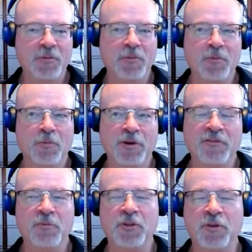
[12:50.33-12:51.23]
We've
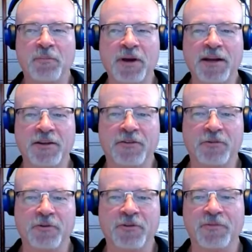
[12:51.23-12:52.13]
put the beta
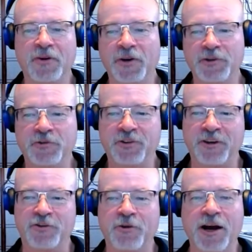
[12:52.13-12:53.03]
through some very interesting
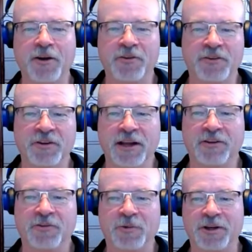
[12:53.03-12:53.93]
trials in the
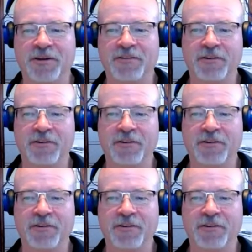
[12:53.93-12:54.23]
last week.